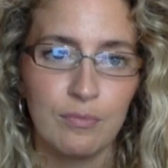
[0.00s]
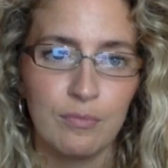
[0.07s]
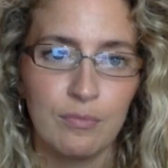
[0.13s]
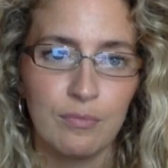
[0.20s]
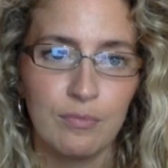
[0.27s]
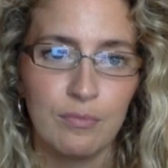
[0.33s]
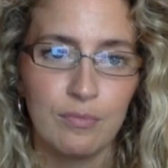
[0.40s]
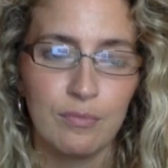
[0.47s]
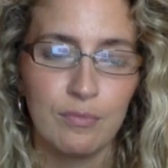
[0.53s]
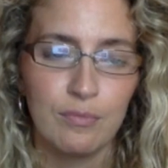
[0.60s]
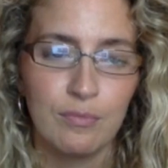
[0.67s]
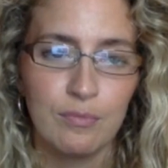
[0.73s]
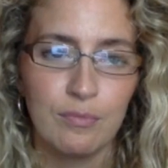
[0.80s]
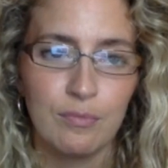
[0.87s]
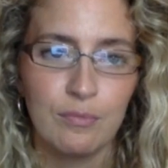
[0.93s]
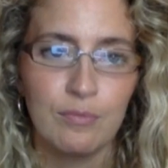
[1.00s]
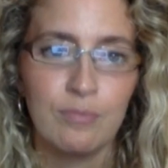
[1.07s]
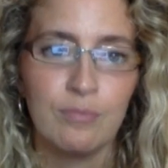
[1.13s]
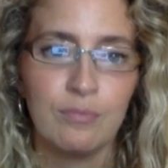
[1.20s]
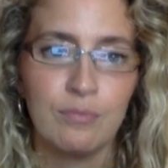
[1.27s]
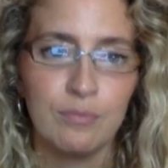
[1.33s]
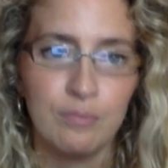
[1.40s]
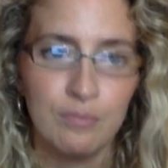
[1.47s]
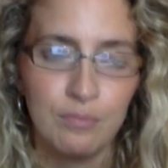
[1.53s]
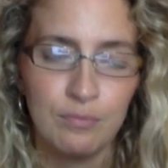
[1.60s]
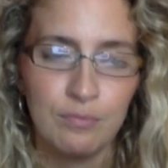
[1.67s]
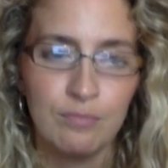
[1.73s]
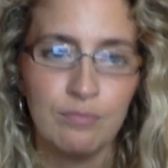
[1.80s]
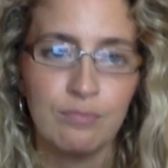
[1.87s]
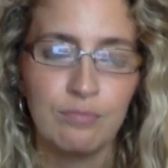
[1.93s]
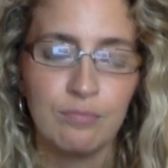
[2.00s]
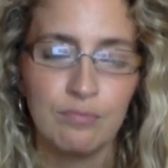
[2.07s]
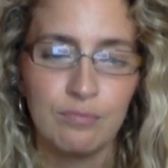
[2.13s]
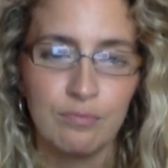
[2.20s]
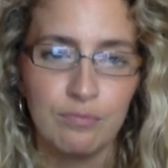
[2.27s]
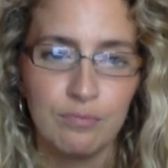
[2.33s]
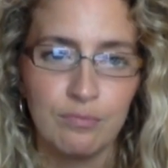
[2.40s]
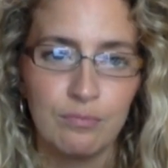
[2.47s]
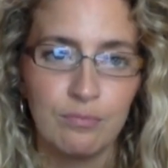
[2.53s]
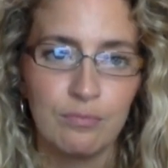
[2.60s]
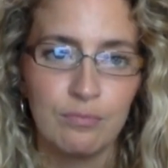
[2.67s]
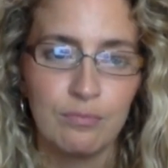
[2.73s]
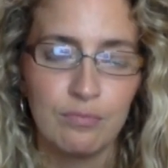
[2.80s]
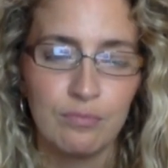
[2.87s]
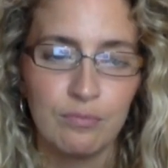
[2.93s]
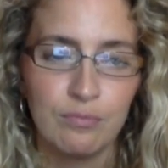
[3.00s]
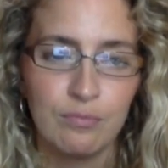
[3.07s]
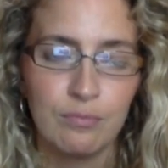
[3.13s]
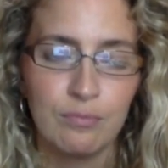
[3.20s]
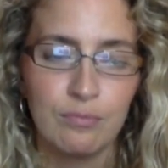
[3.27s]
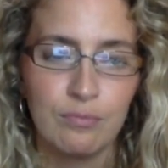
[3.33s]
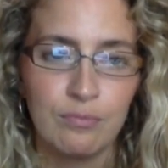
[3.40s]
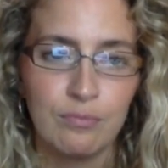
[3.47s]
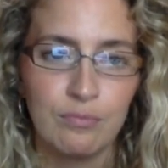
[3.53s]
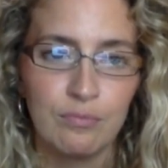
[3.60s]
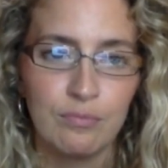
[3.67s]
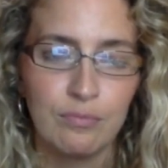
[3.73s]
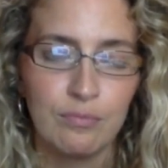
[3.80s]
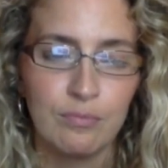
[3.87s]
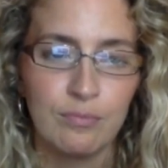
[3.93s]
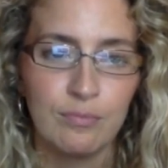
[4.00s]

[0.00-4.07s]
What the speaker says: [no speech]